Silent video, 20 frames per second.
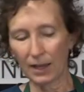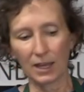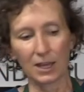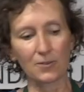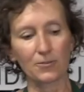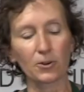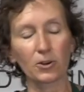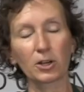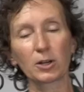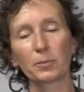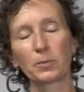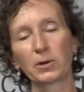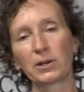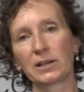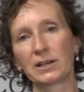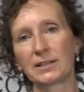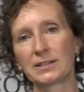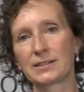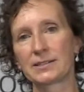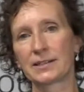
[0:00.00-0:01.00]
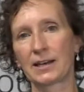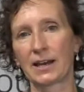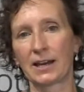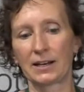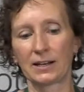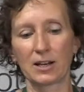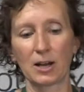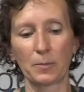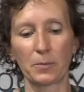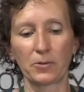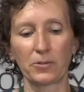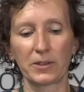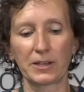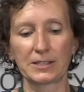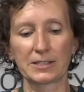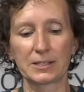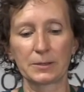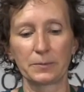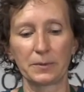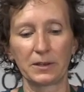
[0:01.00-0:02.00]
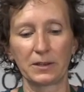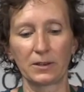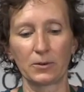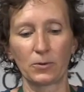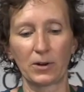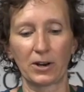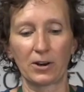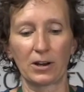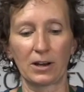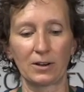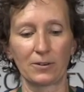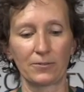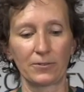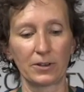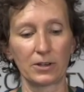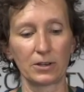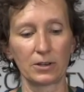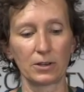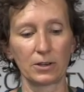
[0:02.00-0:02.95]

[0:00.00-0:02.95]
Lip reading: If you're going to put it inside, a couple things to be aware of.